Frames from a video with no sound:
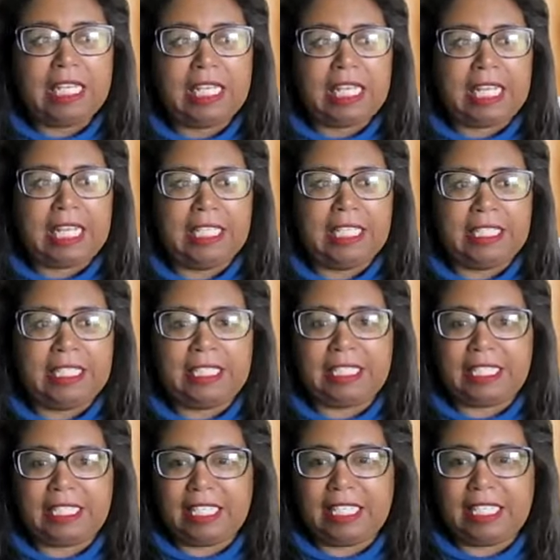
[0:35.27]
and
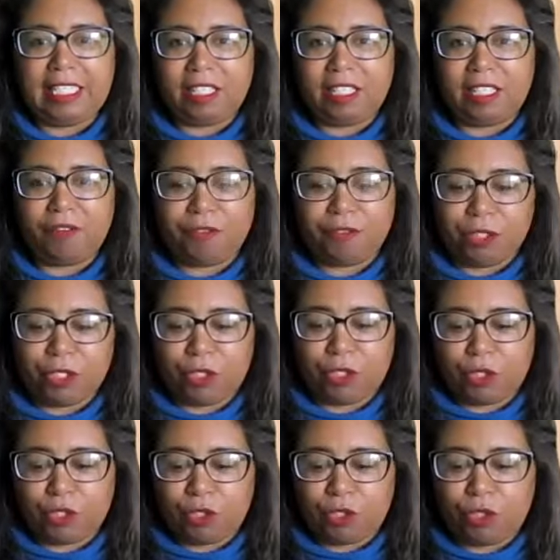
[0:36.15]
it's easy for you
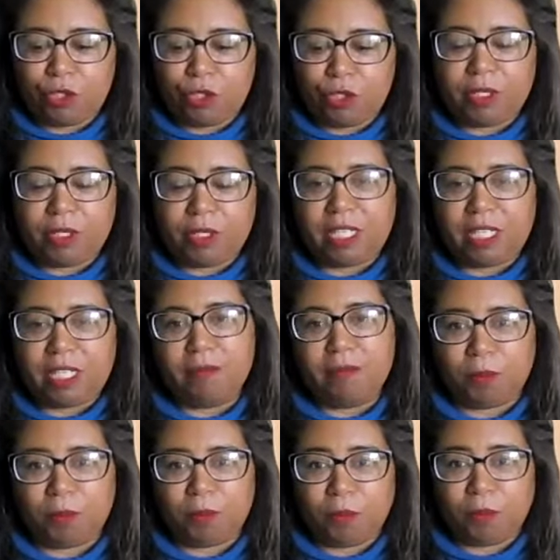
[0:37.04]
to do it in
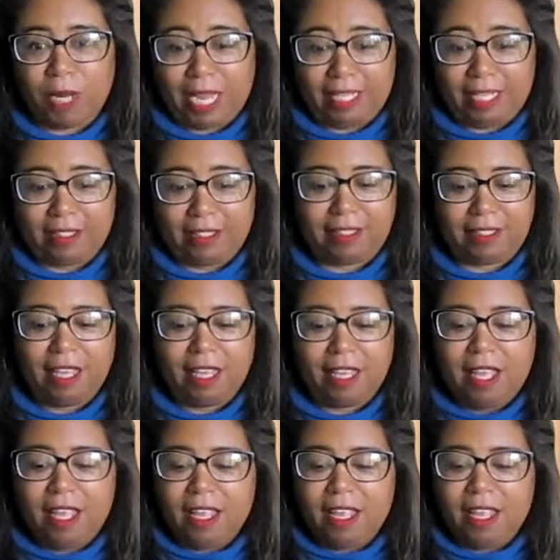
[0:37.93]
multiple
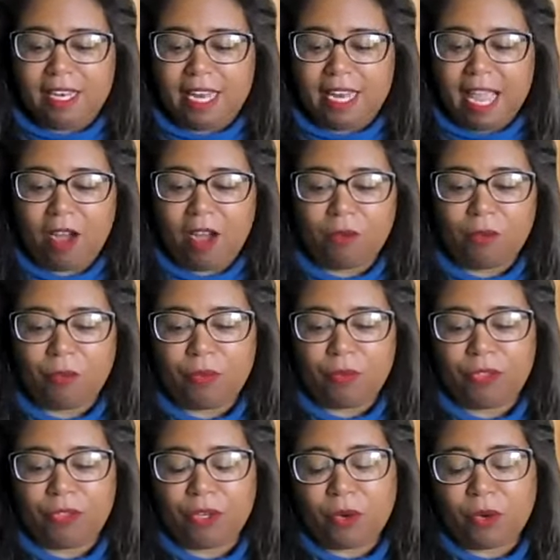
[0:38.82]
ways. Now,
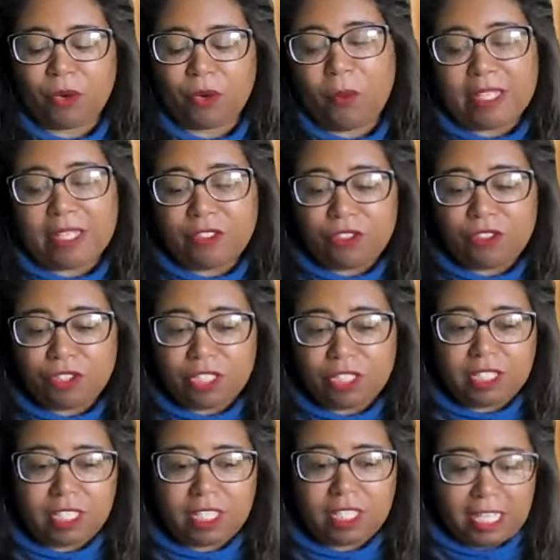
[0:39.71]
the
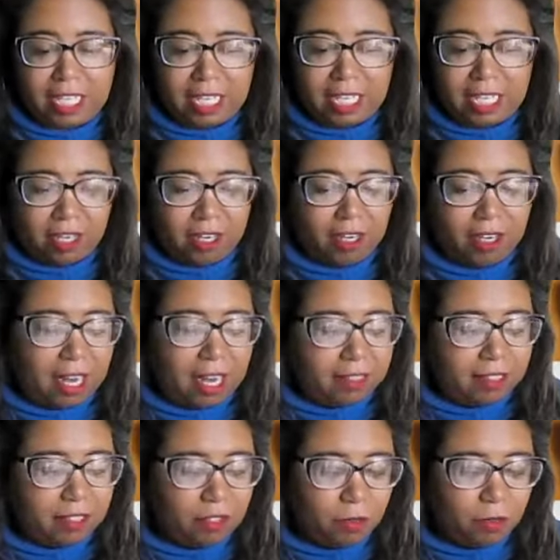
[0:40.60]
question here,
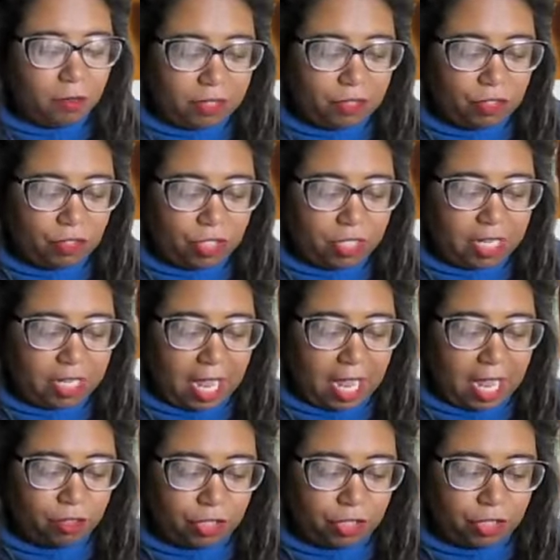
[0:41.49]
and this question
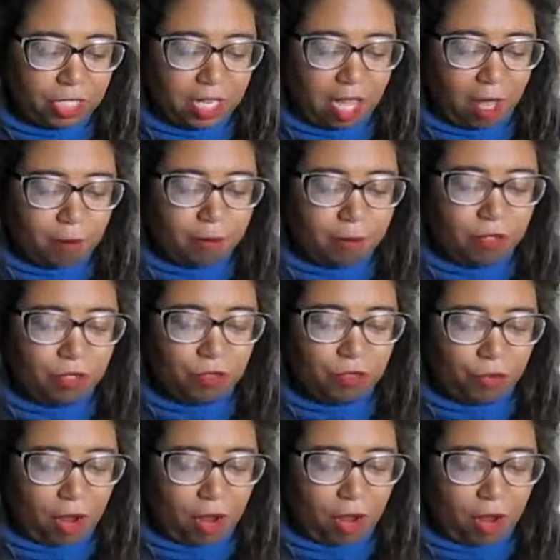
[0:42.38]
actually comes
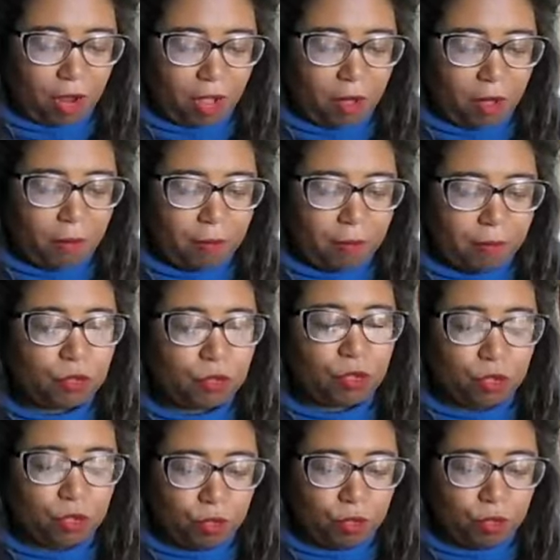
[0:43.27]
from
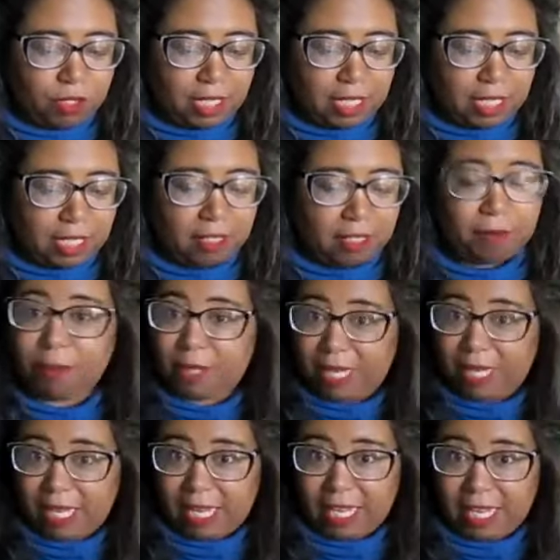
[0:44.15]
Susan
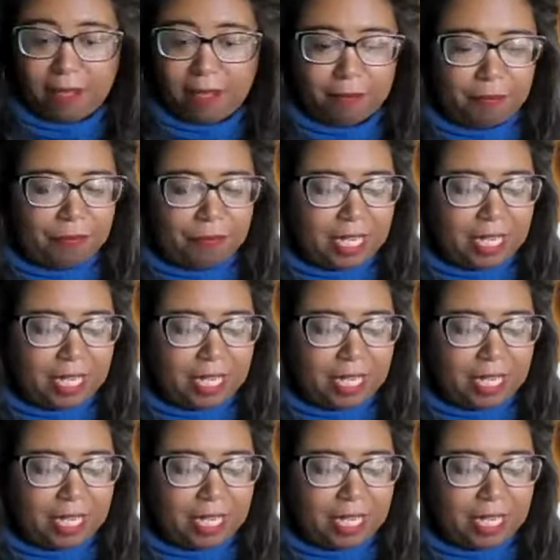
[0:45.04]
P.